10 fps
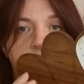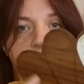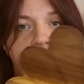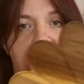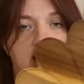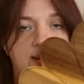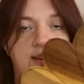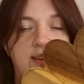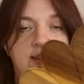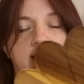designed
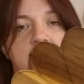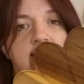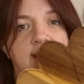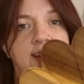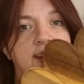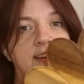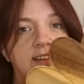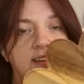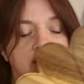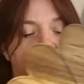like a daisy.
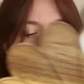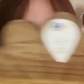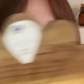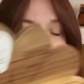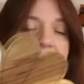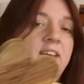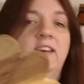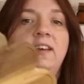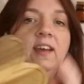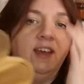I really like
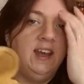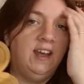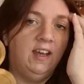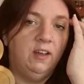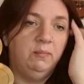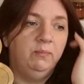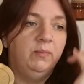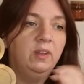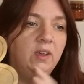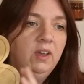it.
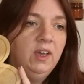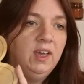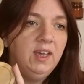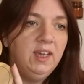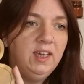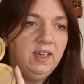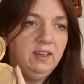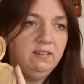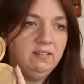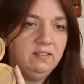It
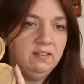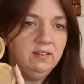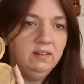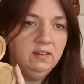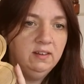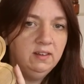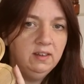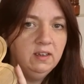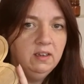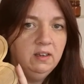is
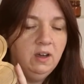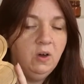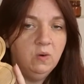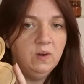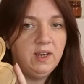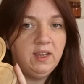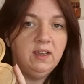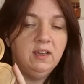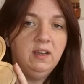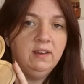
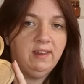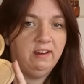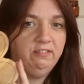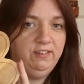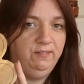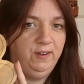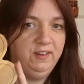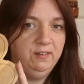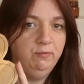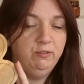wholly a decorative
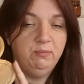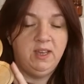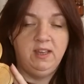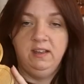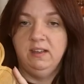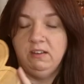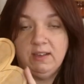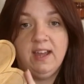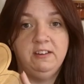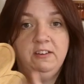item for me. You
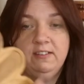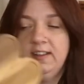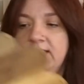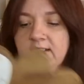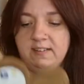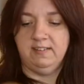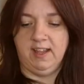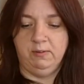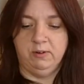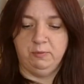can use it, does
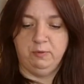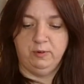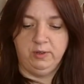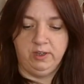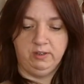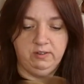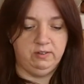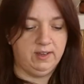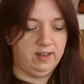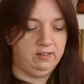say wash before use. You
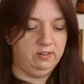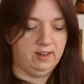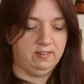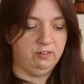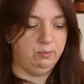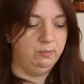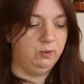can use it as a chopping